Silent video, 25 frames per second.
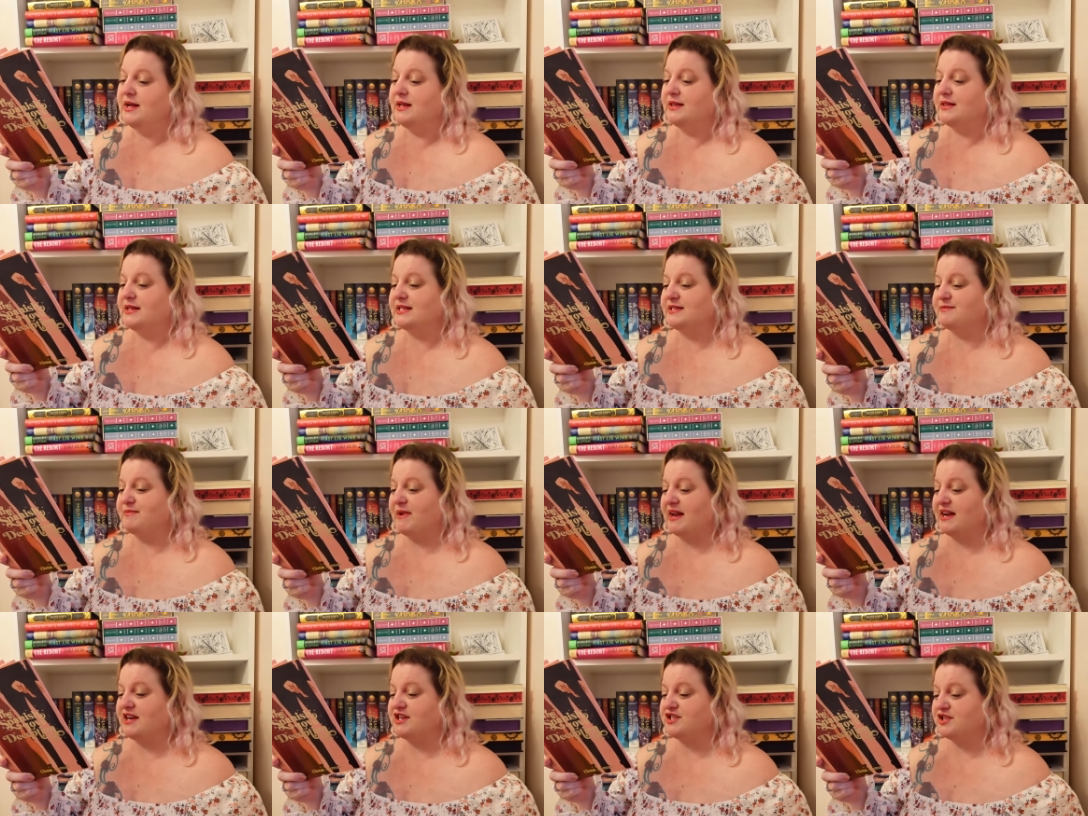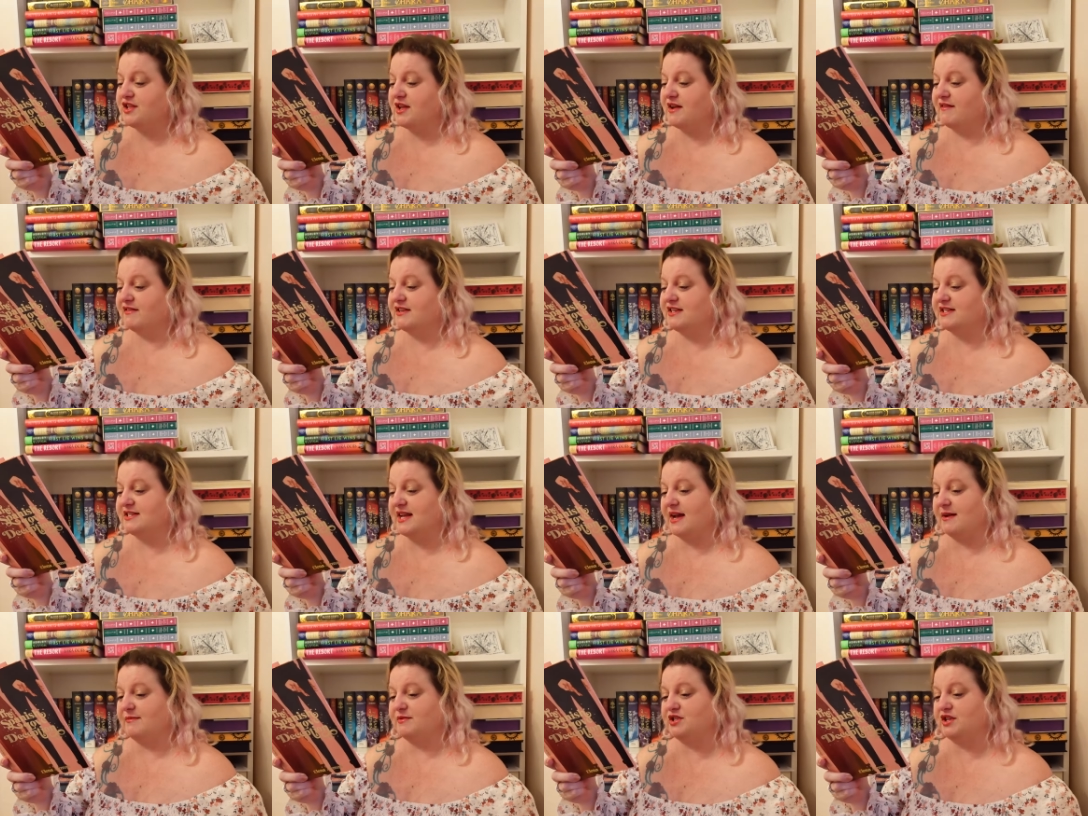The Spanish Love
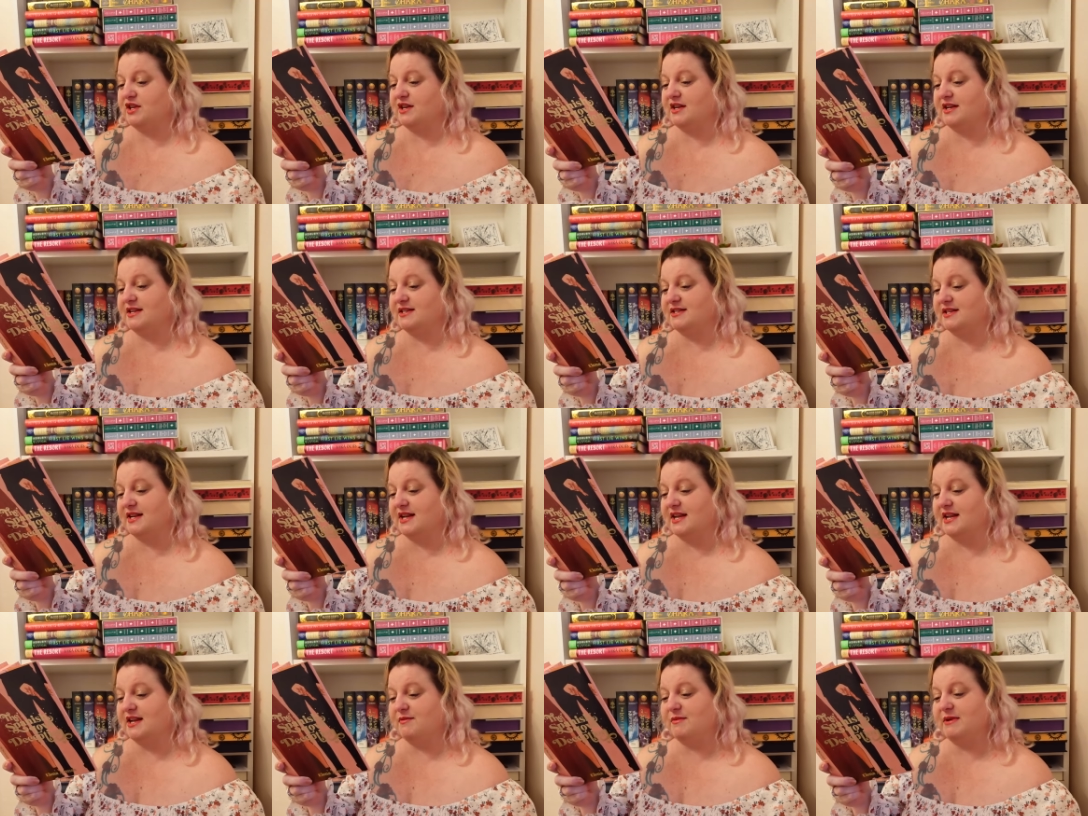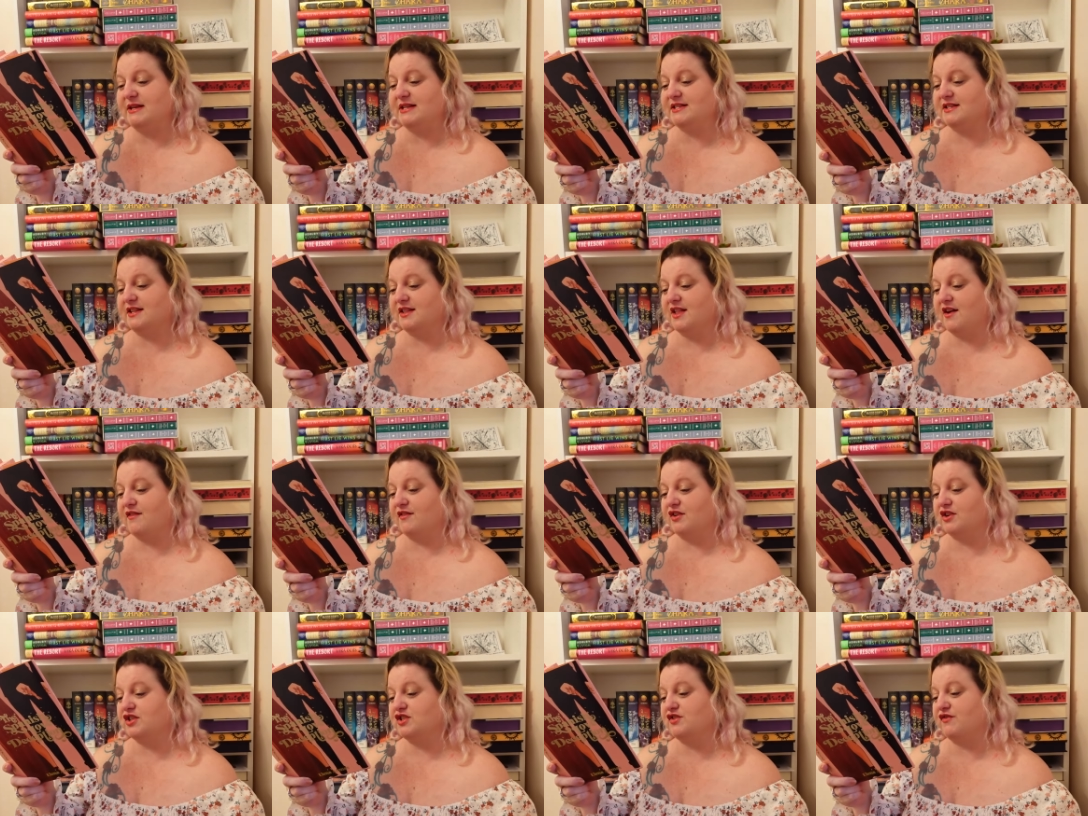Deception is an enemies to
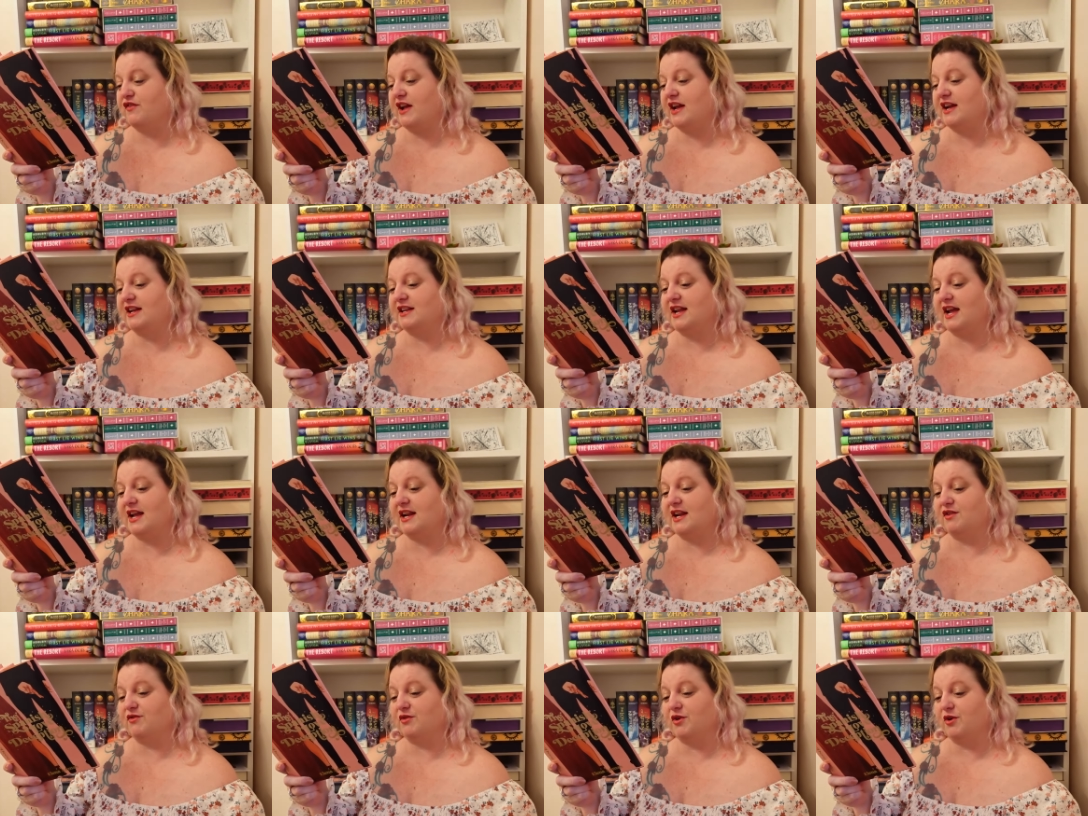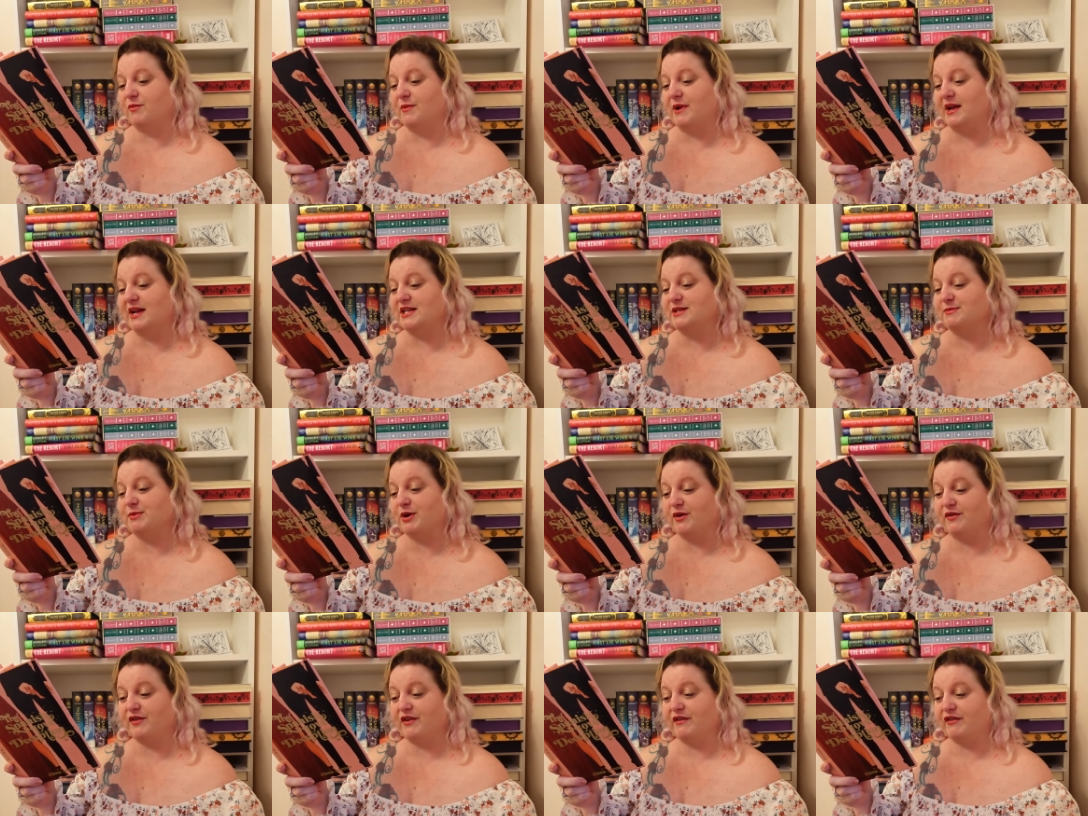lovers fake dating romance
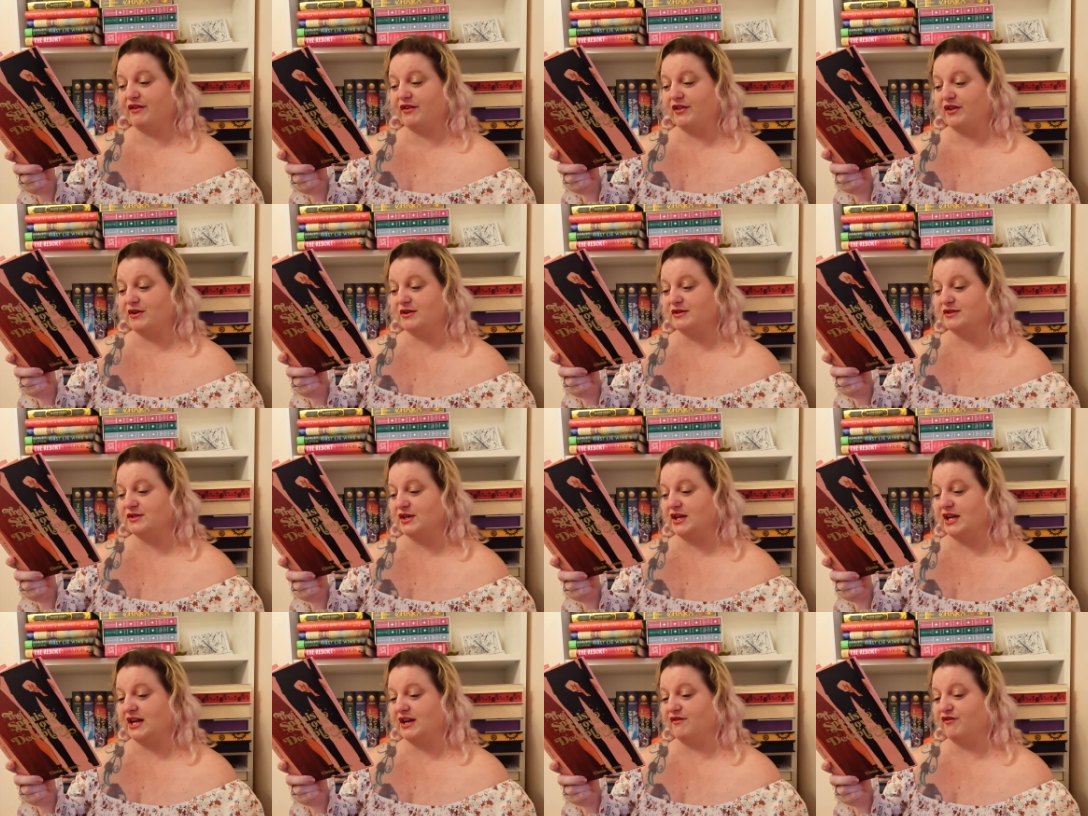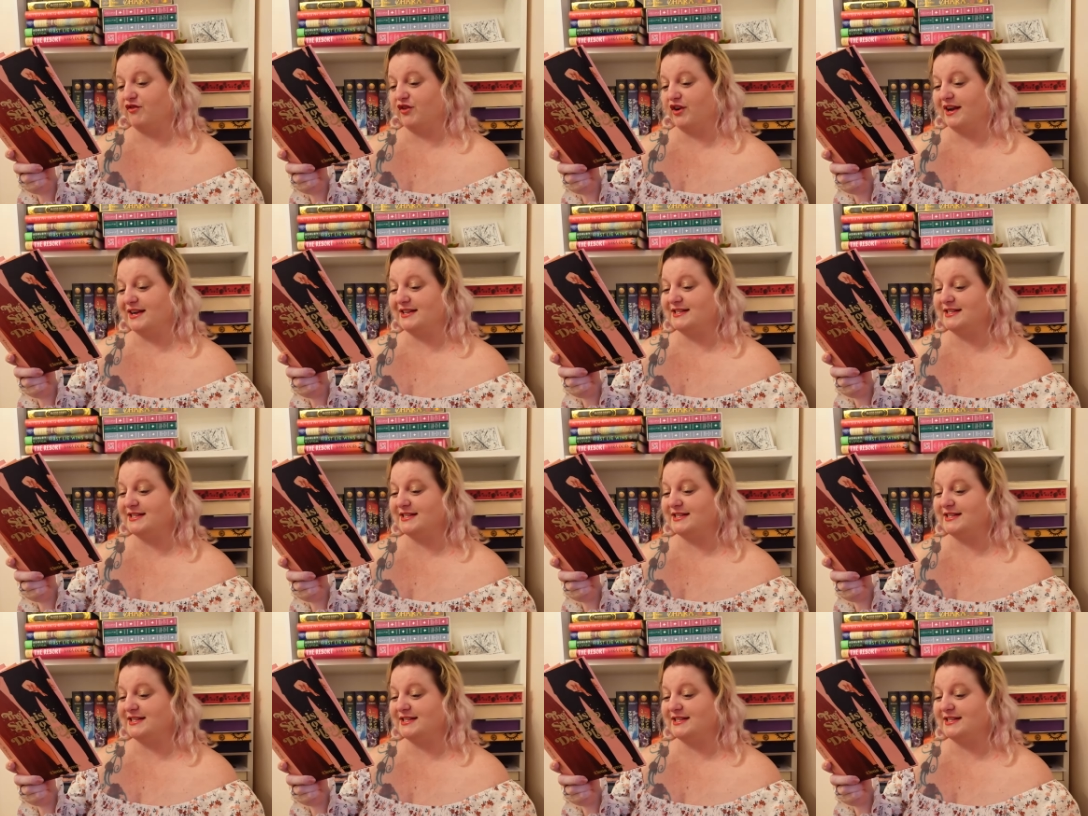perfect for those looking for a